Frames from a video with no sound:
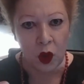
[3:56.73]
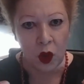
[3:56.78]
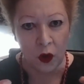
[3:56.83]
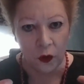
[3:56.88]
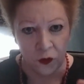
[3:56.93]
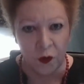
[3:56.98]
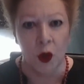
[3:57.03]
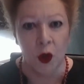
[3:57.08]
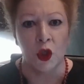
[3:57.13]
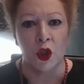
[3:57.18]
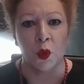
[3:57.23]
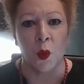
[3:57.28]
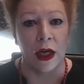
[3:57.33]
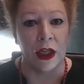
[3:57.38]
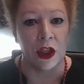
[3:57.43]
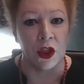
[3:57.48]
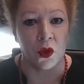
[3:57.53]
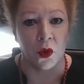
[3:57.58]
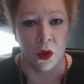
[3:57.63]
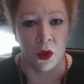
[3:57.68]
First one
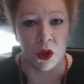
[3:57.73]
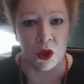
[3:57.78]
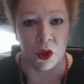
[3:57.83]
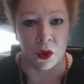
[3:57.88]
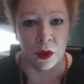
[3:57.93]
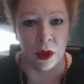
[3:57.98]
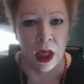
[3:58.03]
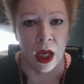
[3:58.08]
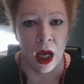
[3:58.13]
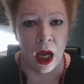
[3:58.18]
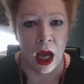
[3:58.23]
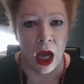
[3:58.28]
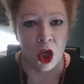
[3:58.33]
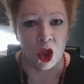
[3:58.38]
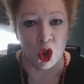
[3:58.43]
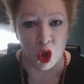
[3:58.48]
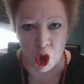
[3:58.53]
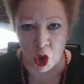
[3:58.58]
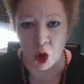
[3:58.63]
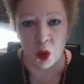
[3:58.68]
is crucial.
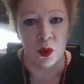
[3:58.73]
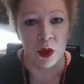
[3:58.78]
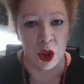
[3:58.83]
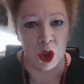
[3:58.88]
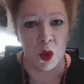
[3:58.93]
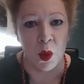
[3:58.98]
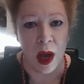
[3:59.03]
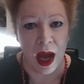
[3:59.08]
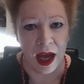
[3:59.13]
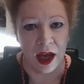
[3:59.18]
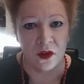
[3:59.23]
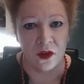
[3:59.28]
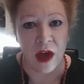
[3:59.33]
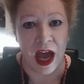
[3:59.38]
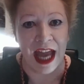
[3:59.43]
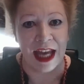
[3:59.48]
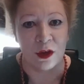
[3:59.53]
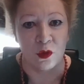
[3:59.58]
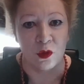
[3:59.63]
Do you have a